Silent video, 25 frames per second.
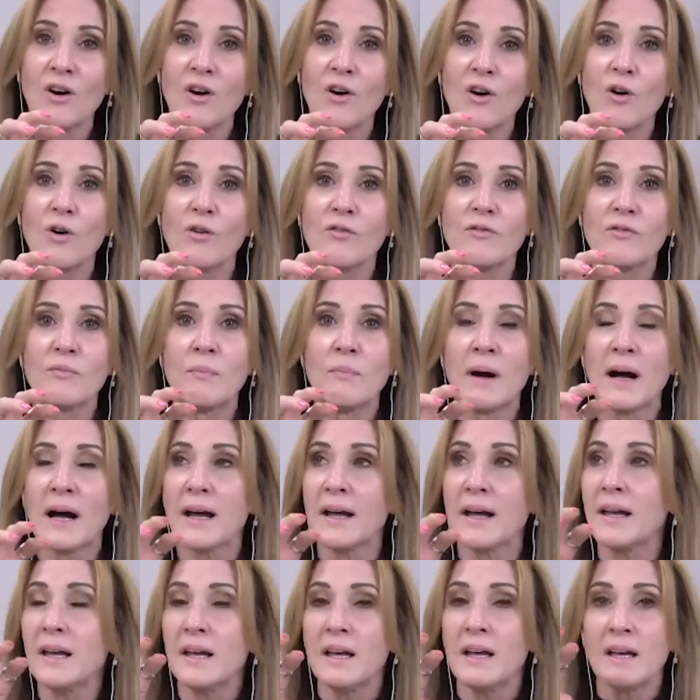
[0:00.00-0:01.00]
of
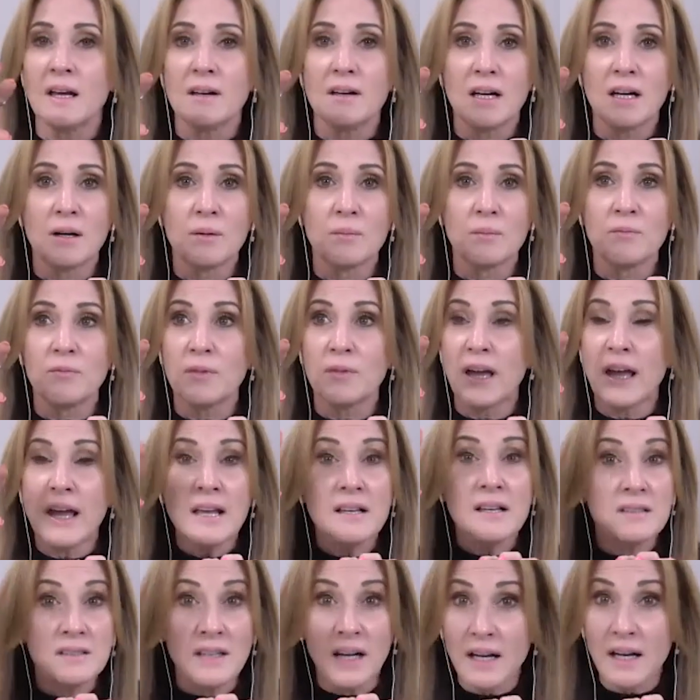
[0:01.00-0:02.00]
my um,
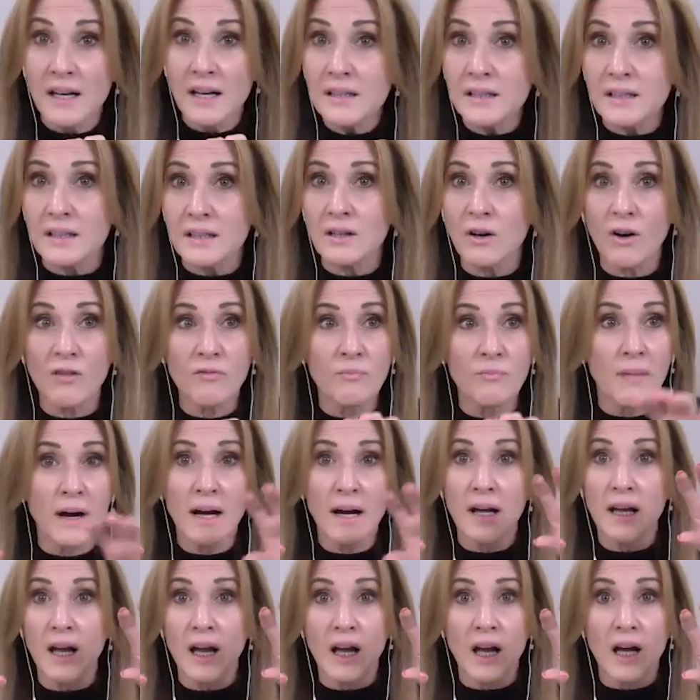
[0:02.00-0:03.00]
anxiety, of
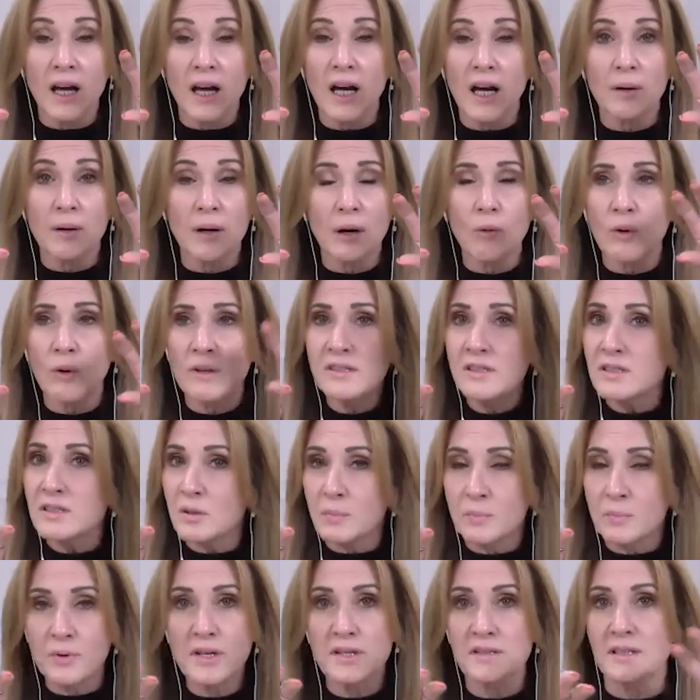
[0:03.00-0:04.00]
my, I wasn't
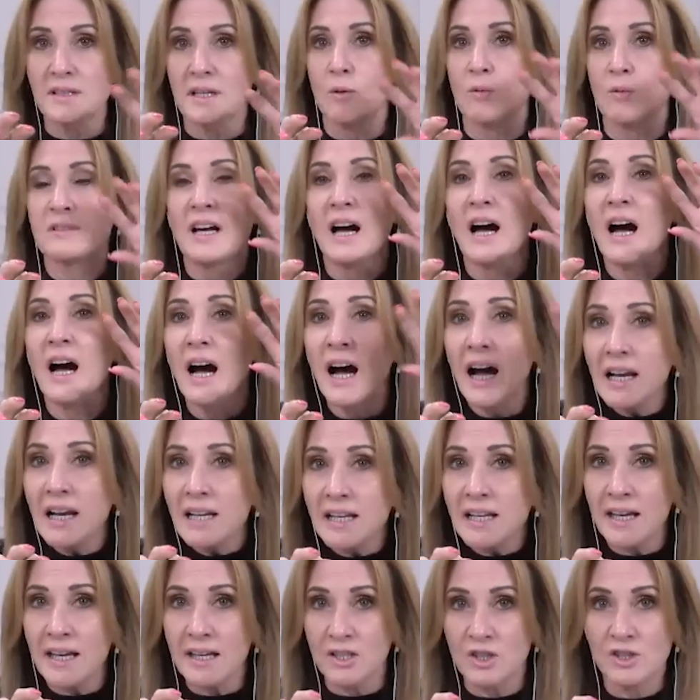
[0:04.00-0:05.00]
depressed. I was
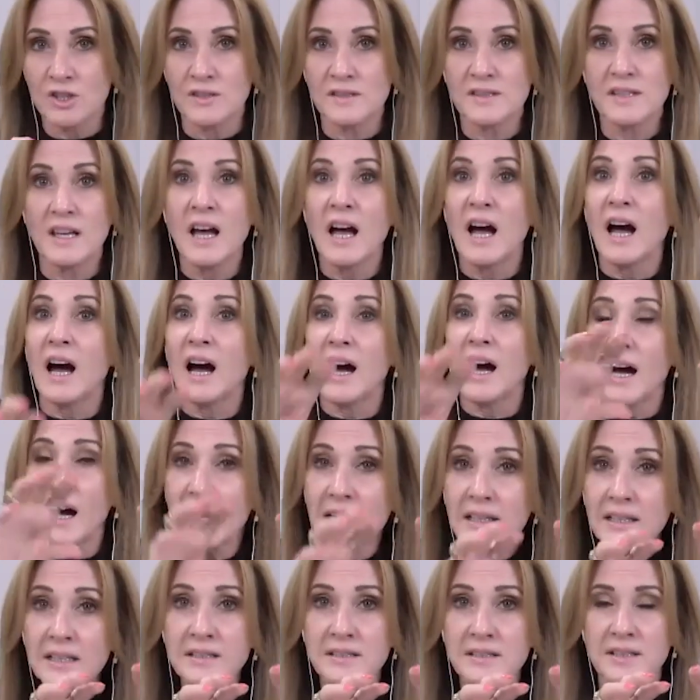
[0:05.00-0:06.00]
highly anxious,
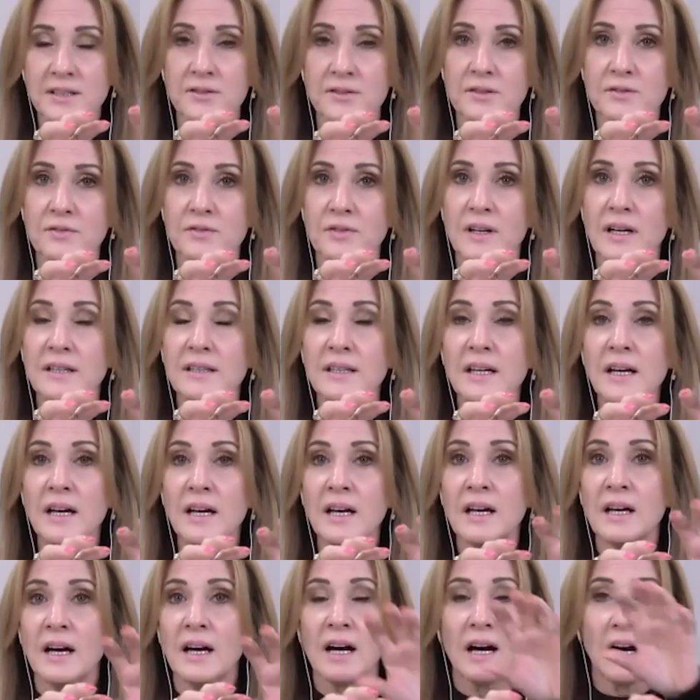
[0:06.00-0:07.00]
highly terrified,
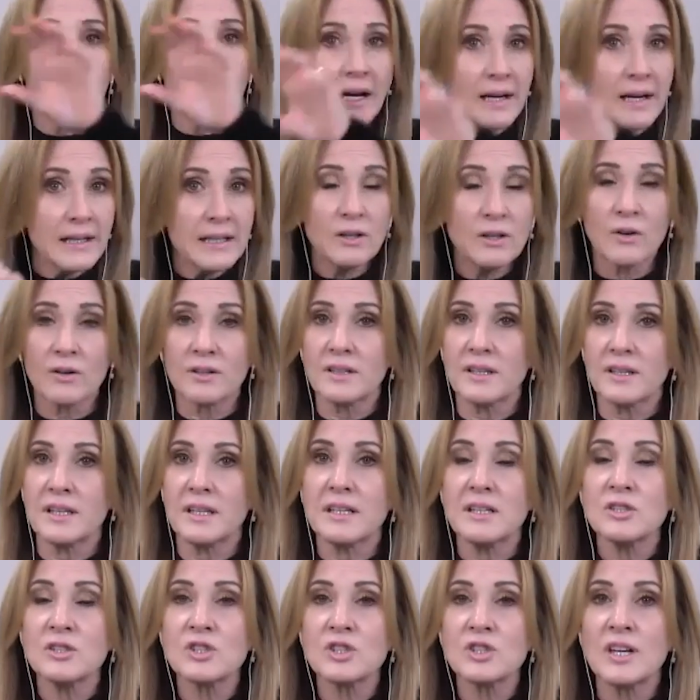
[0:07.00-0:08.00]
highly really on
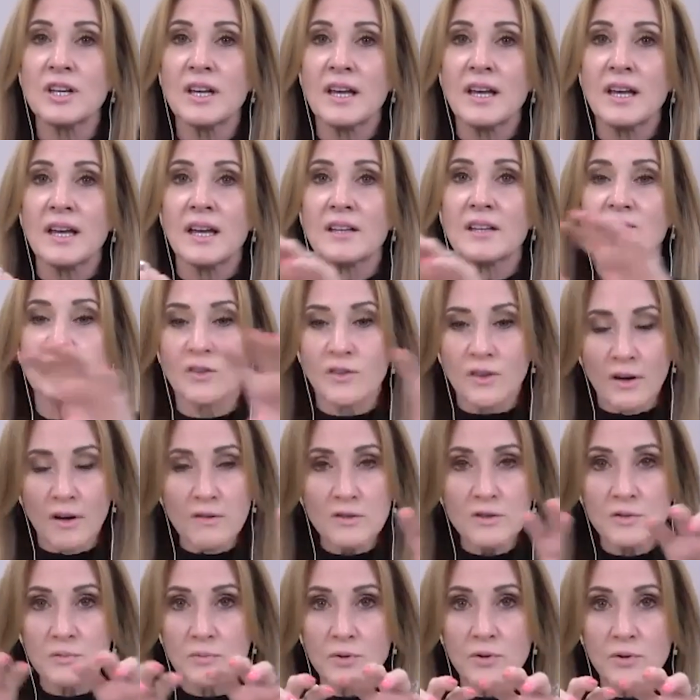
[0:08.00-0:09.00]
edge. So
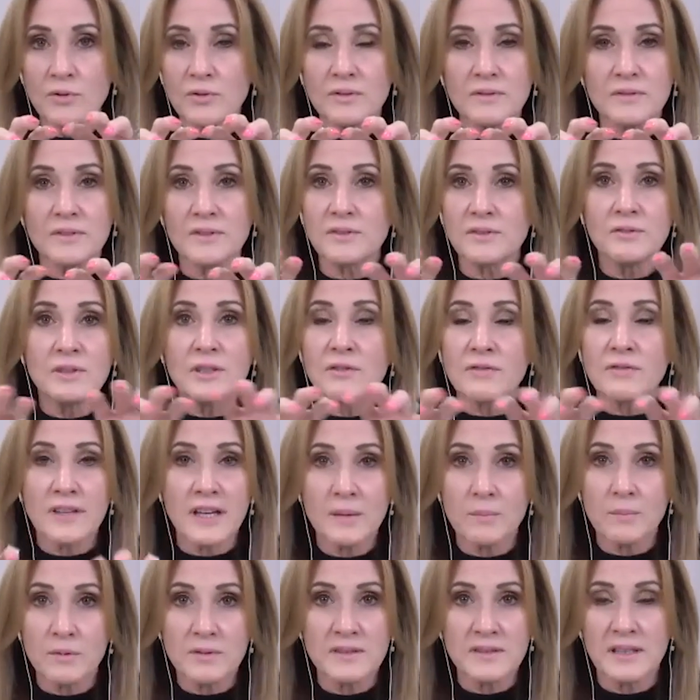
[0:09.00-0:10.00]
those were three of the
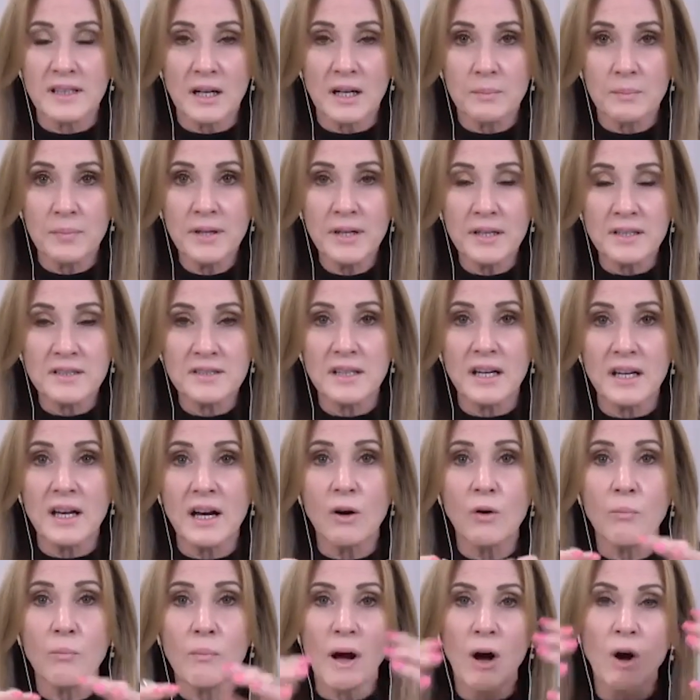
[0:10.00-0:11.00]
apples that I picked.
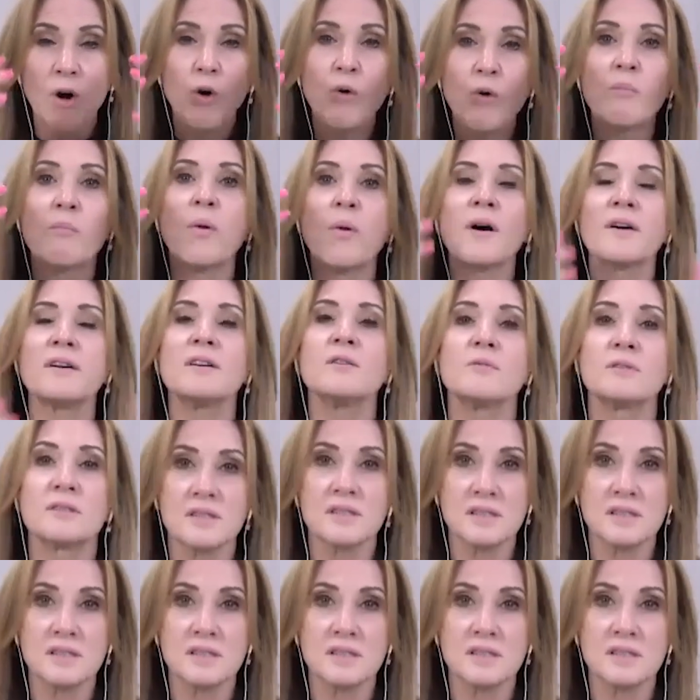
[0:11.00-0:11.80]
My whole body was